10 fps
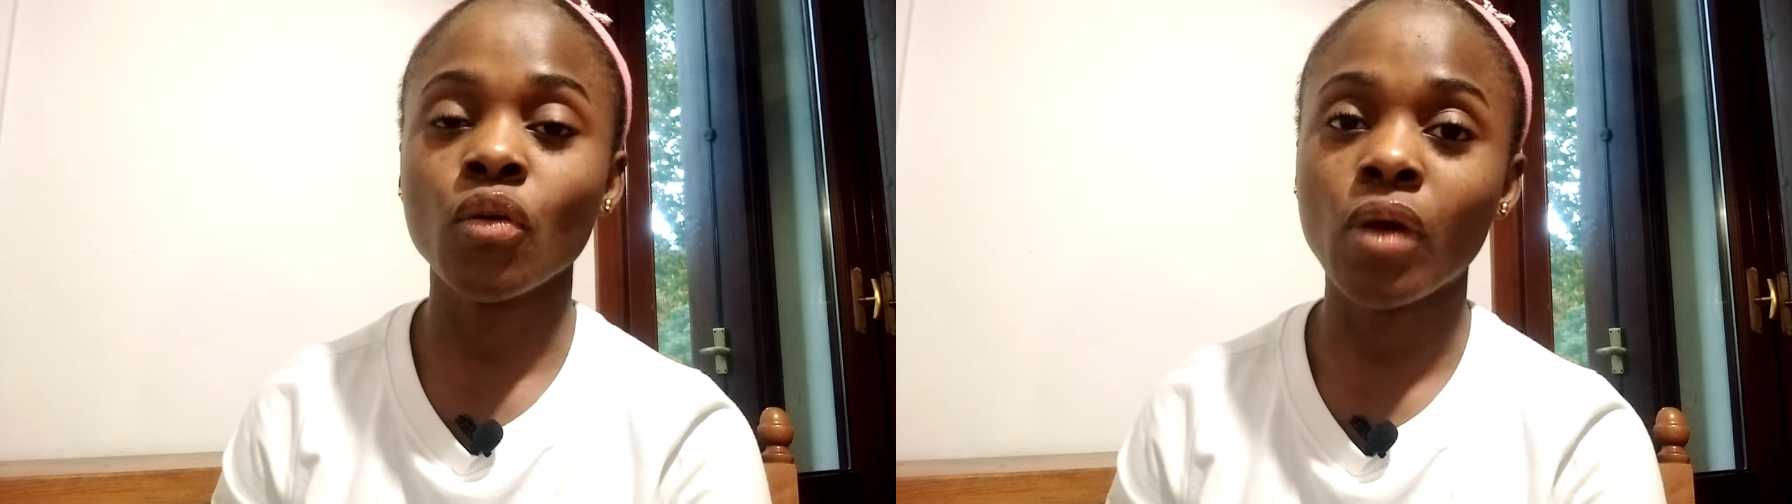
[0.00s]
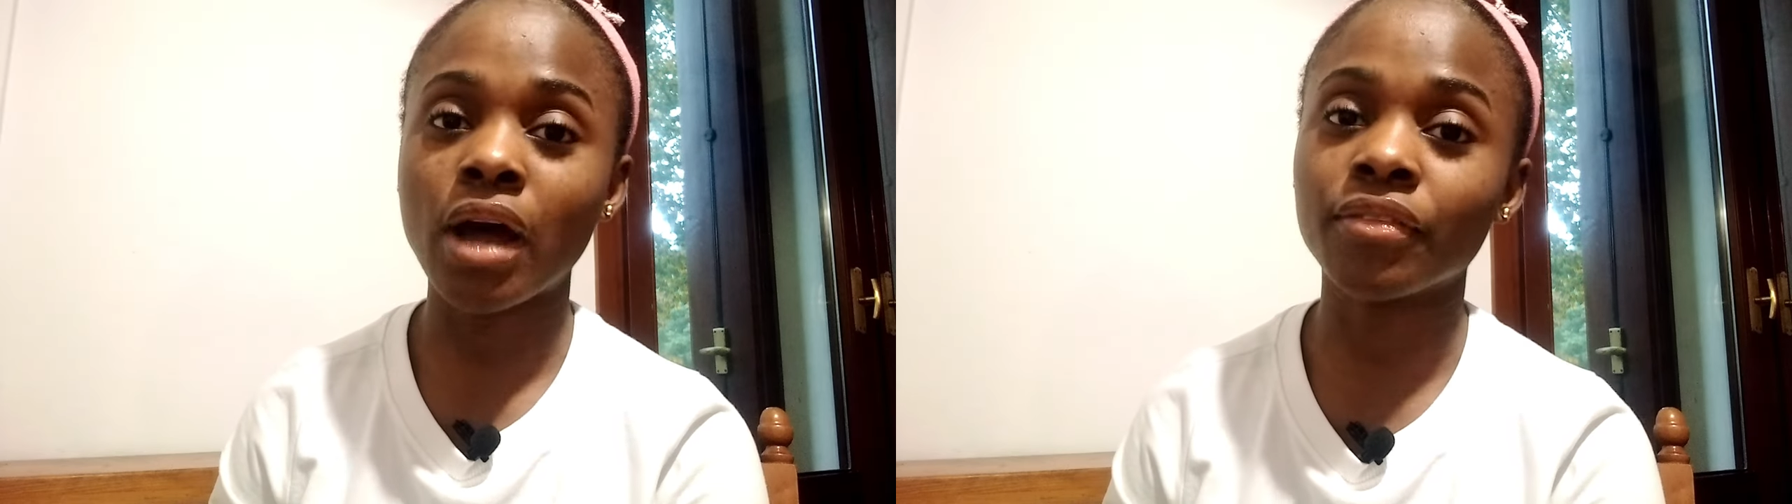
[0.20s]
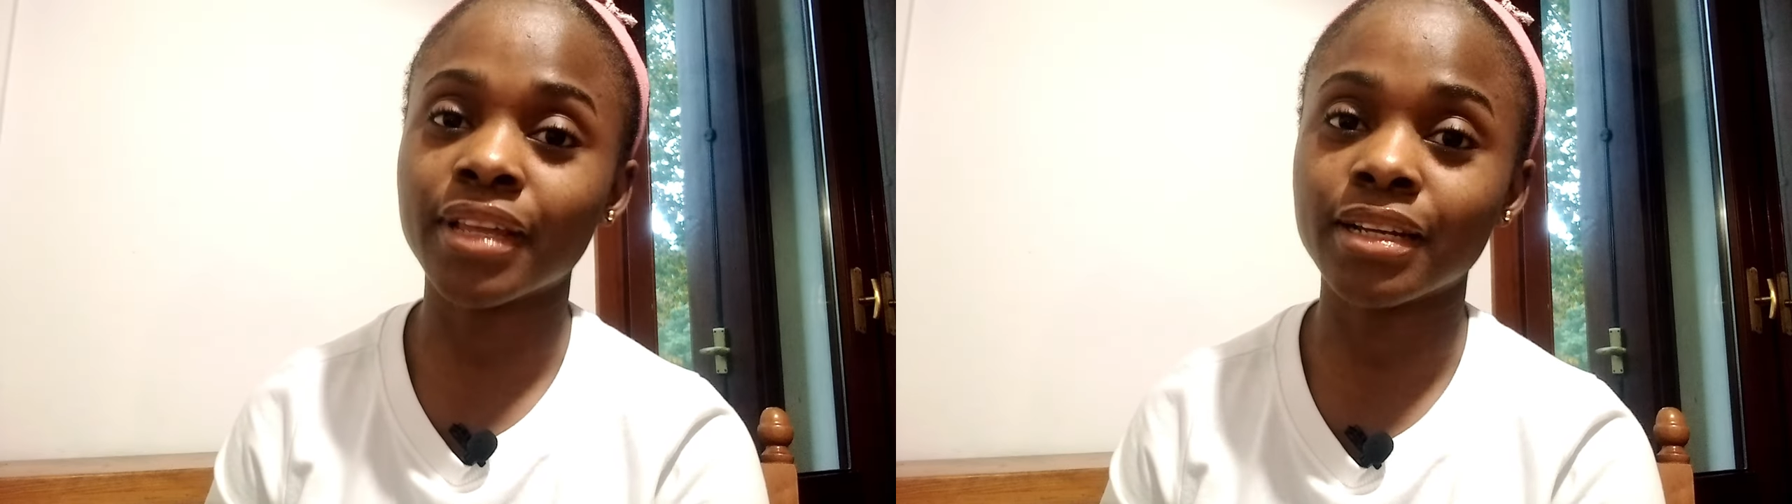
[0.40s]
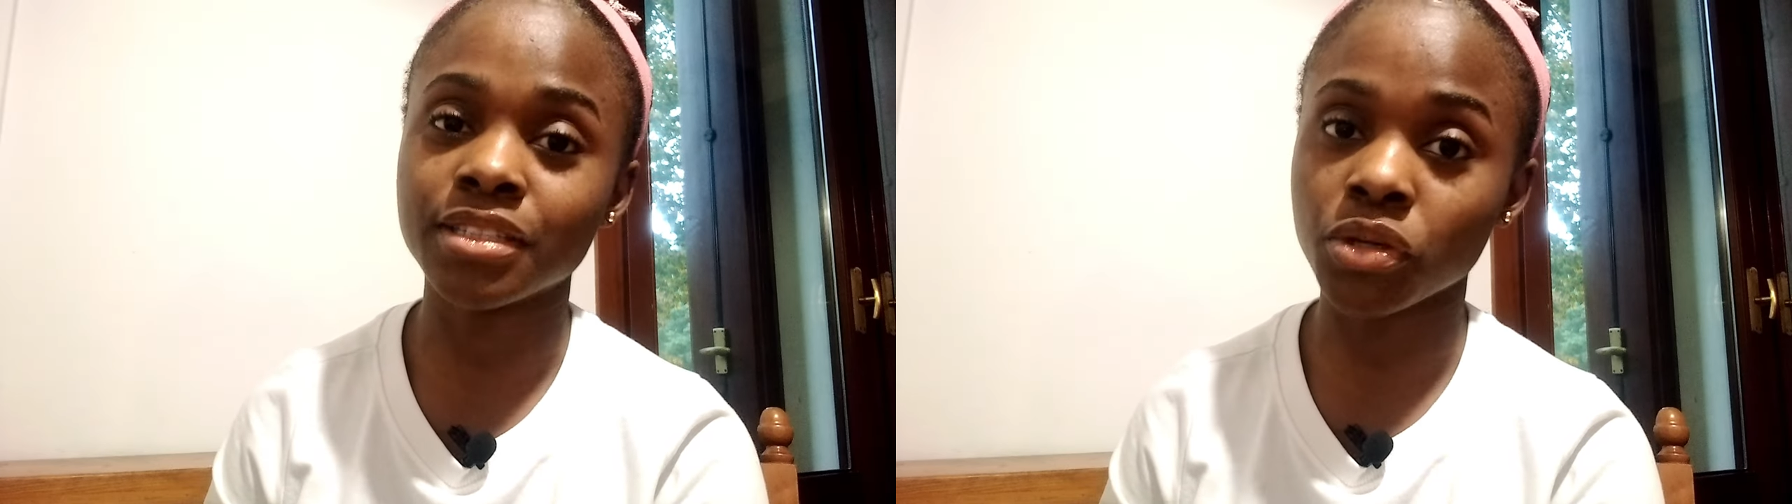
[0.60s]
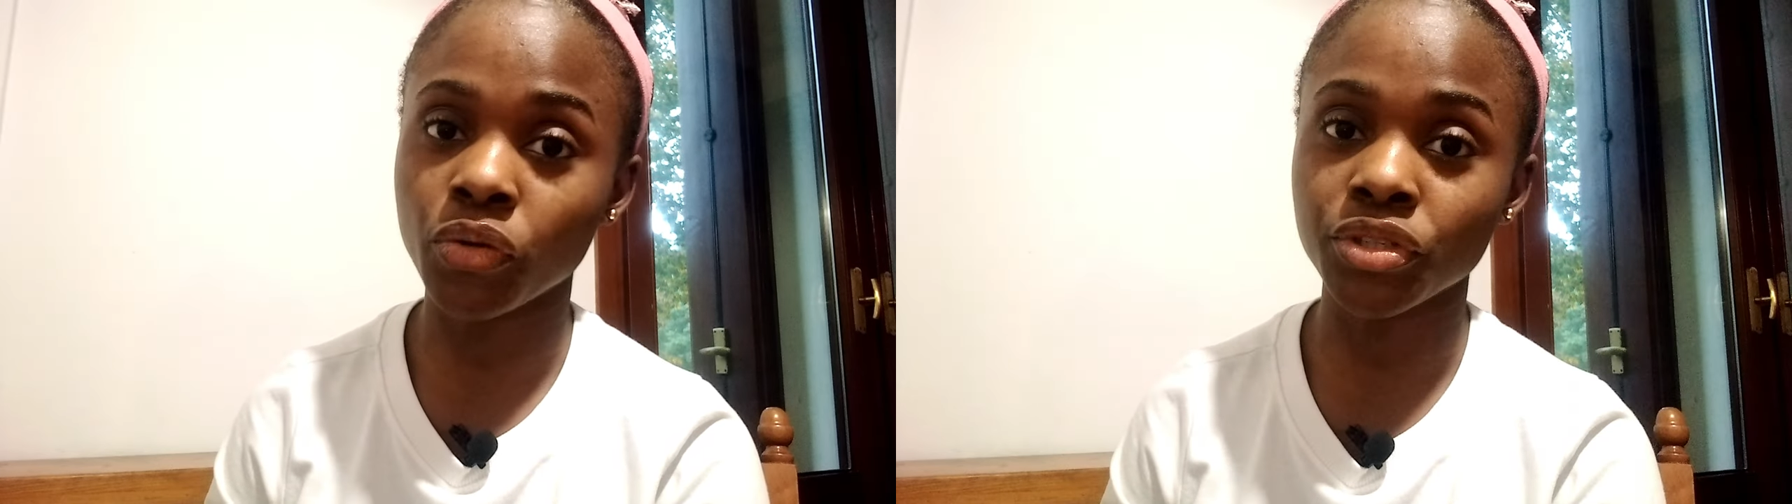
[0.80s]
how that
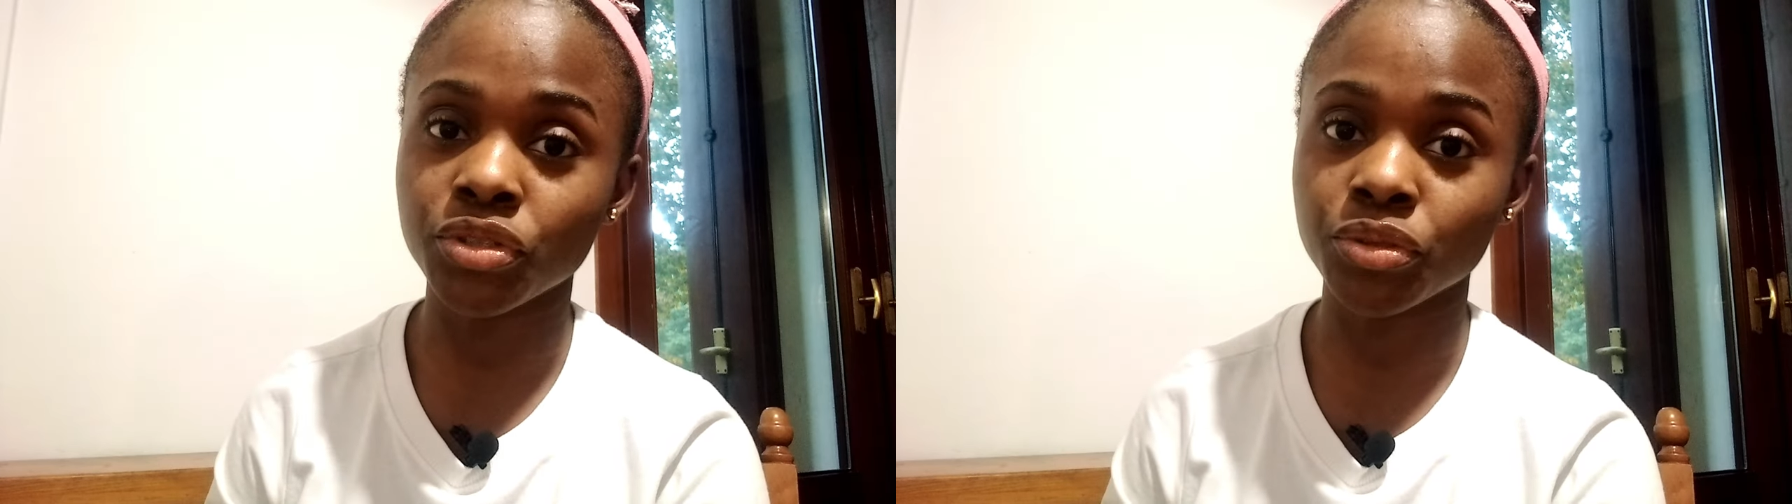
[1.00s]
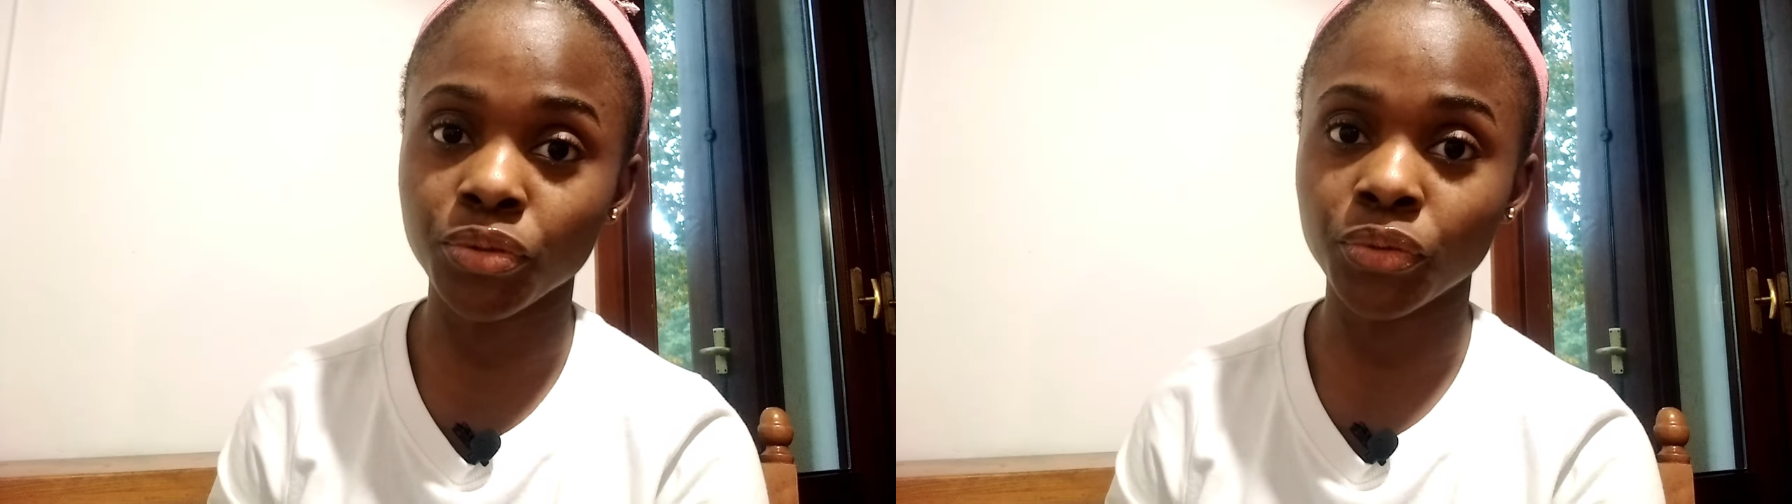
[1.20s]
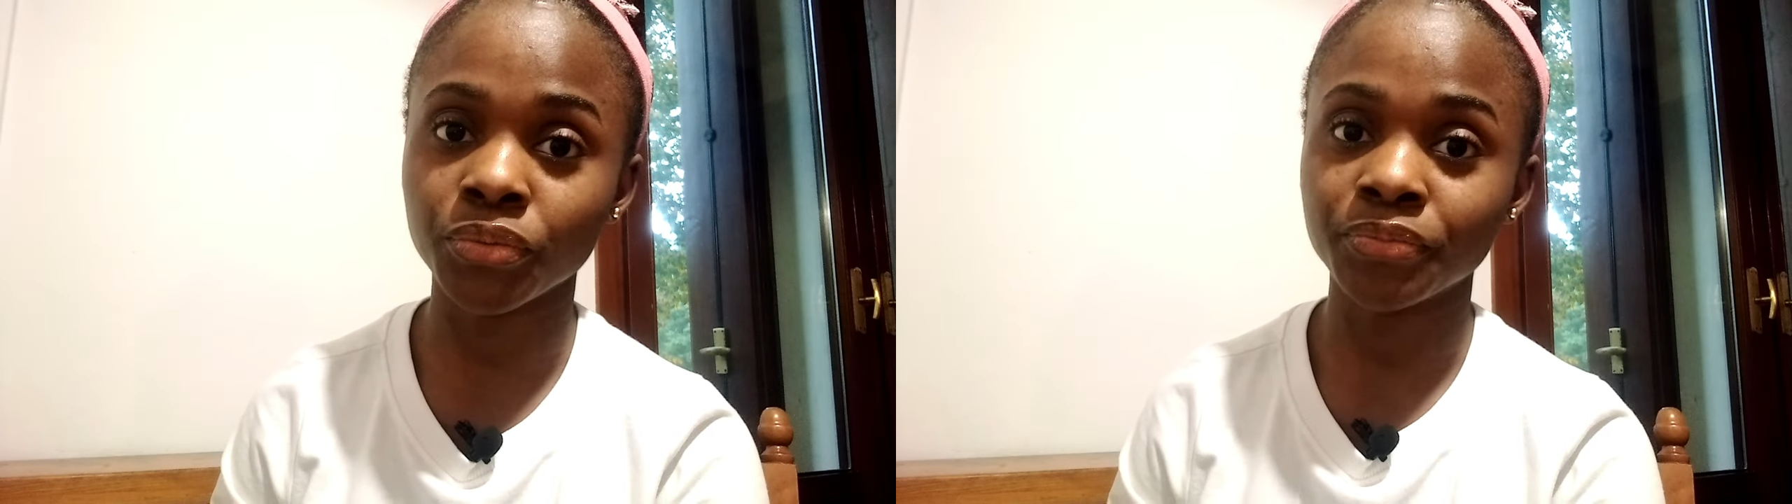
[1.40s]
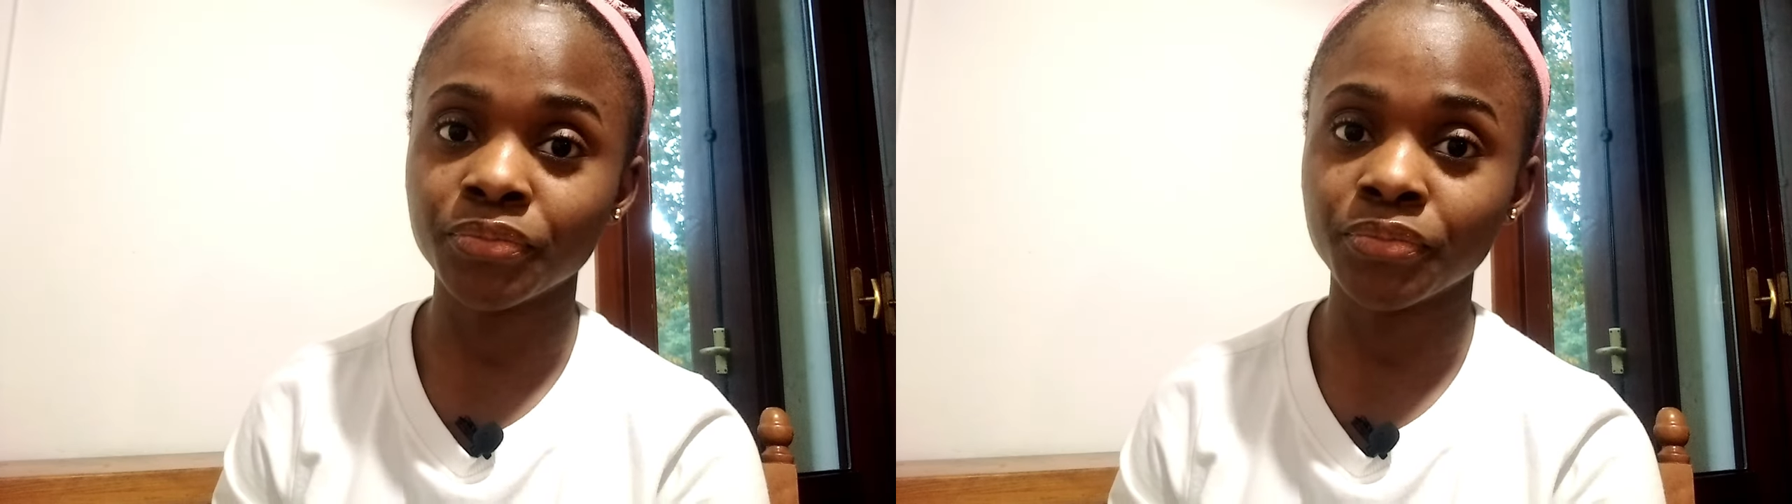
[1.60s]
is going to go.